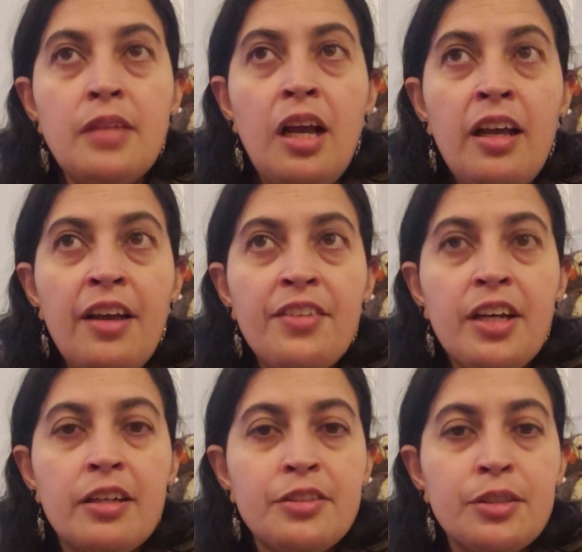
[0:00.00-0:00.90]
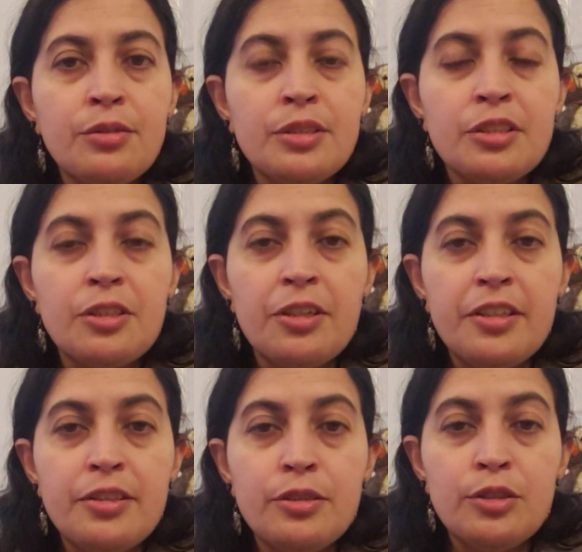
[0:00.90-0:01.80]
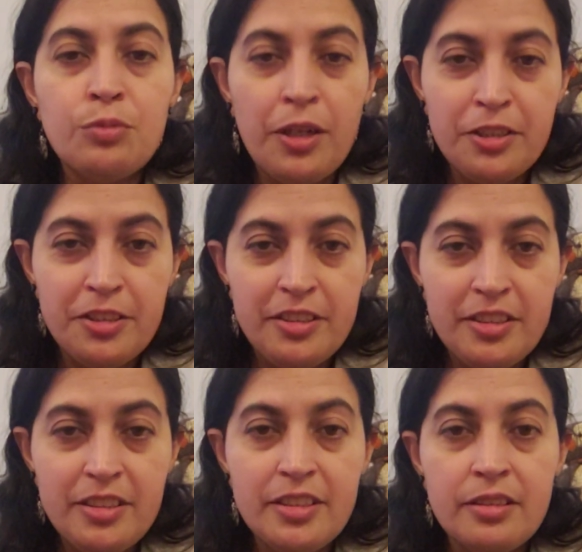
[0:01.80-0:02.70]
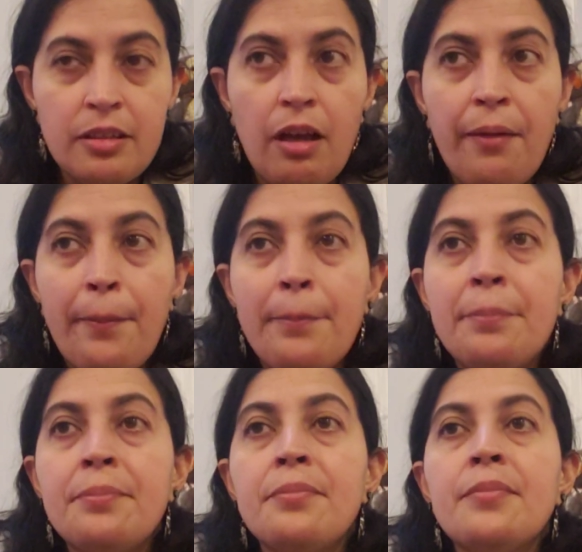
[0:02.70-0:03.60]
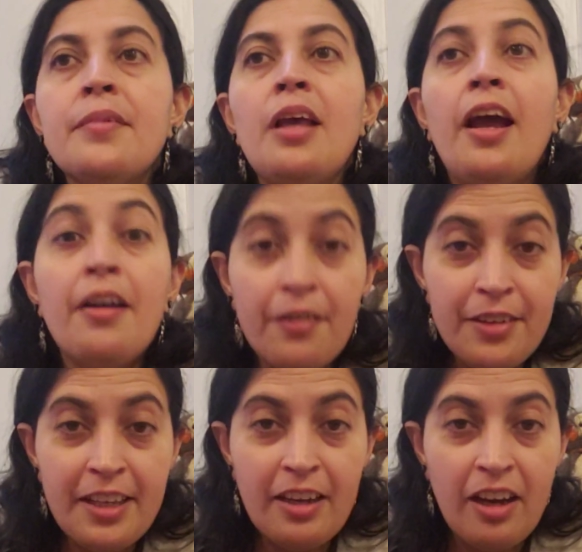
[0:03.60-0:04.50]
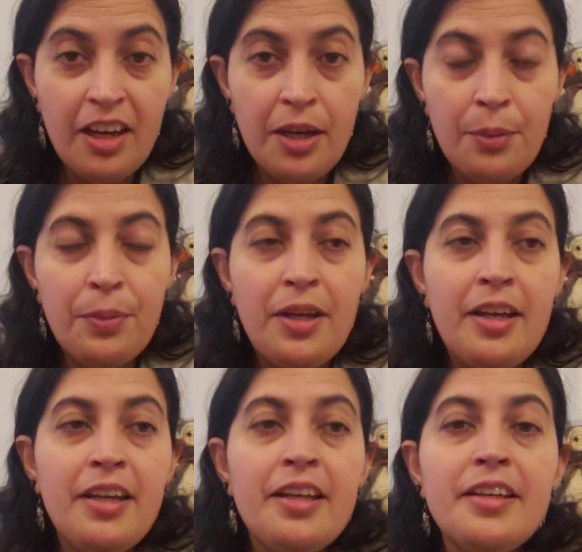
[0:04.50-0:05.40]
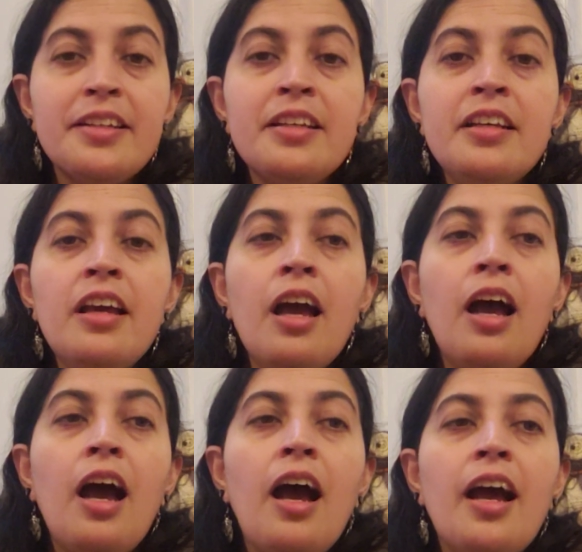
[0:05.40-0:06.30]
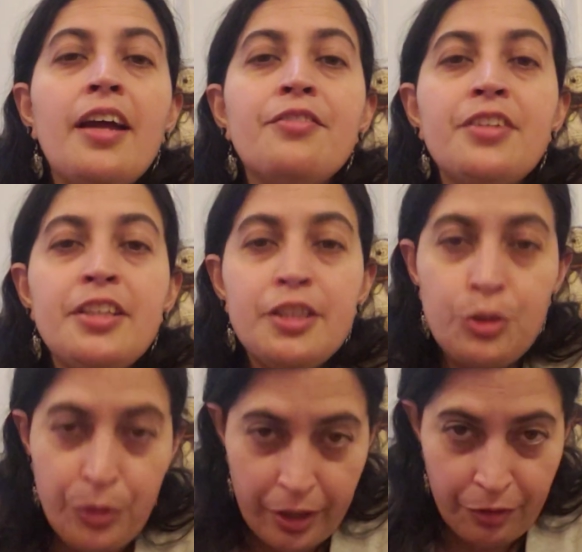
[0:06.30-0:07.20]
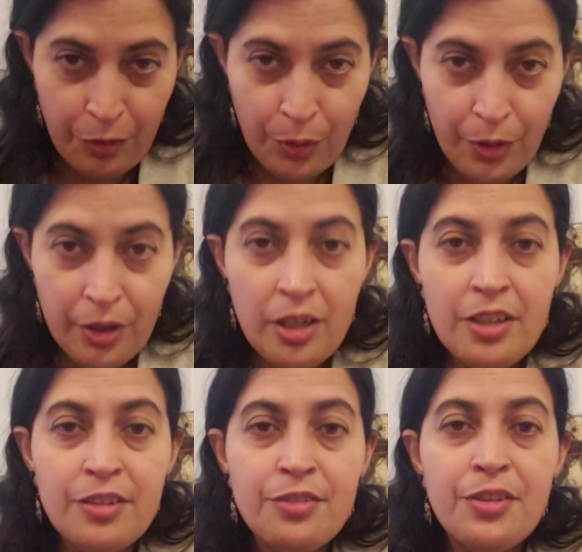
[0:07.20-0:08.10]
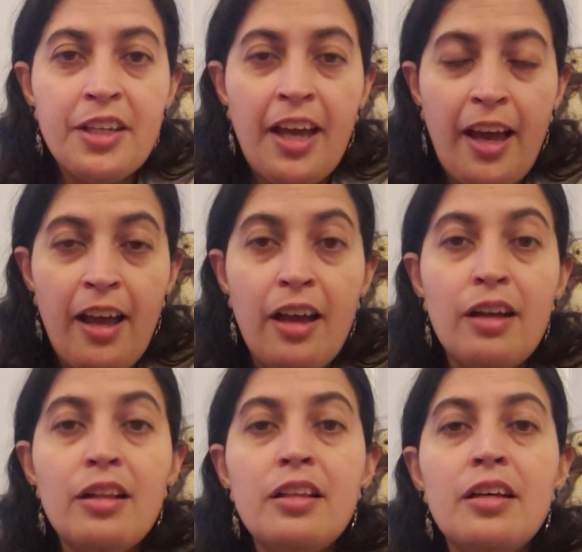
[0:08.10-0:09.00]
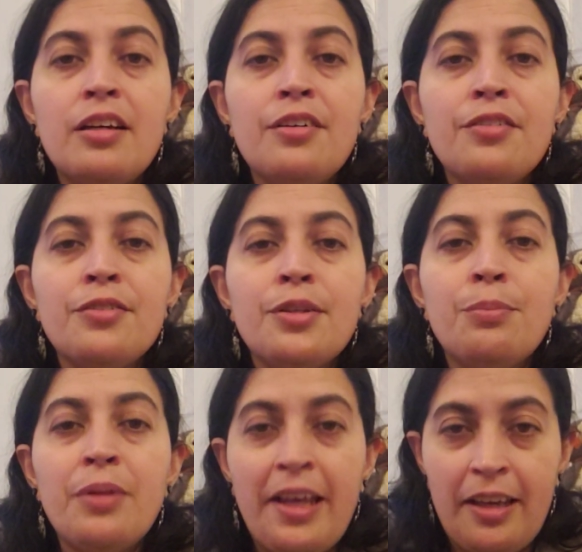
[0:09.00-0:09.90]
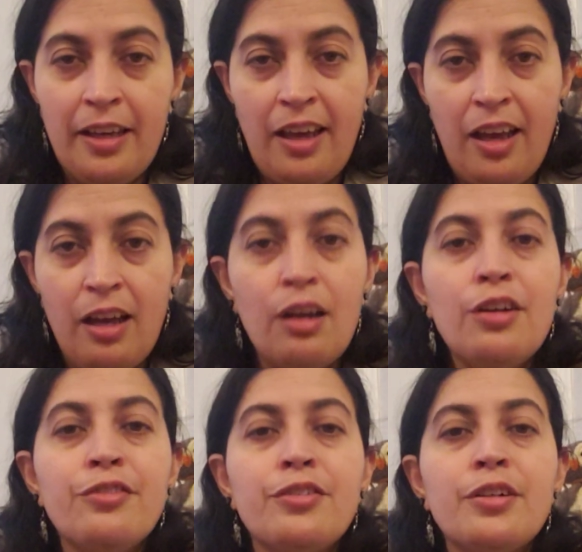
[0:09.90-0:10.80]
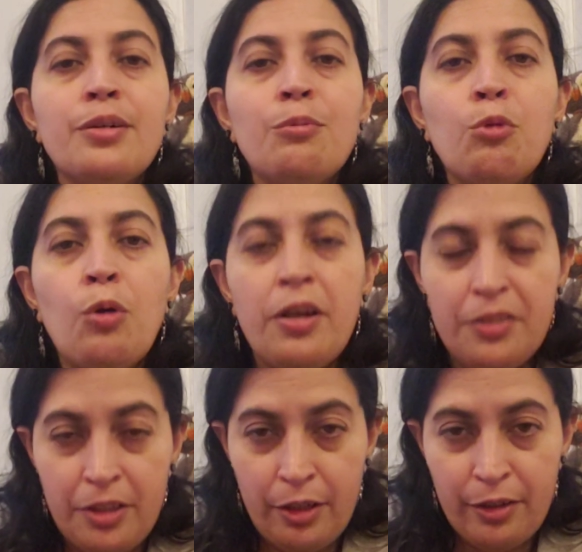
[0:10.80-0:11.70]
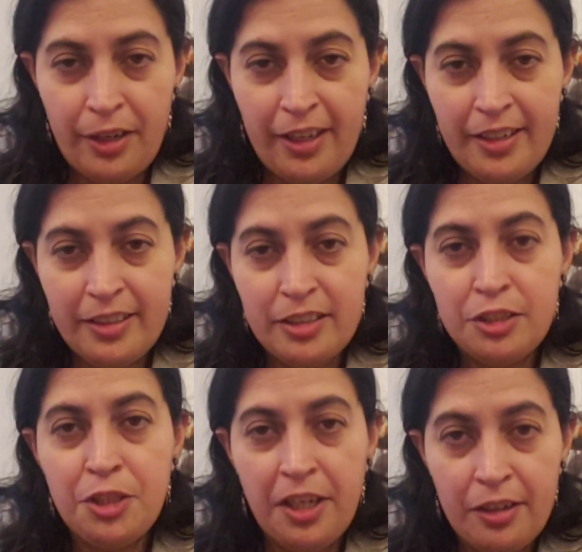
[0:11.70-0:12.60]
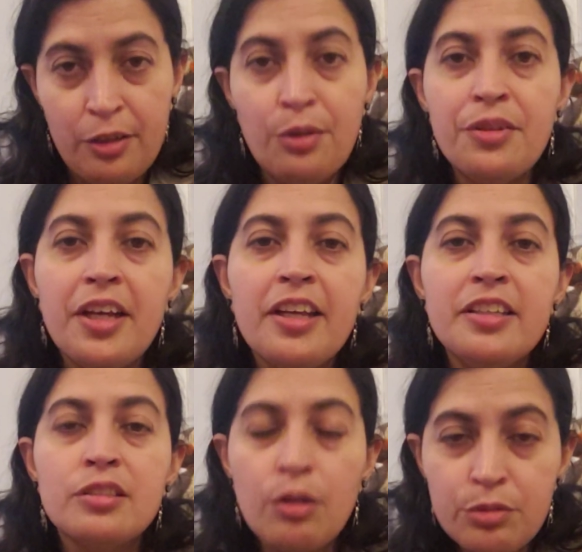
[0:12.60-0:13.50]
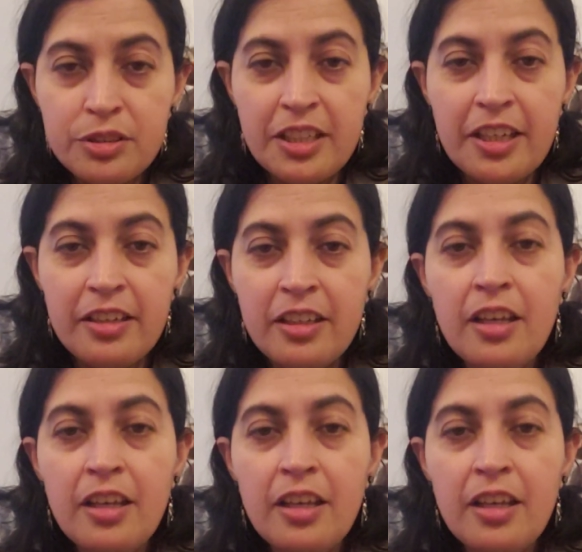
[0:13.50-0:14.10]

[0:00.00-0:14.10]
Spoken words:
haven't gone through and started those swatches. I already caught up and I finished week 4 of the cowl, of the blanket cowl from Juan the Yarn Addict's channel that he's hosting.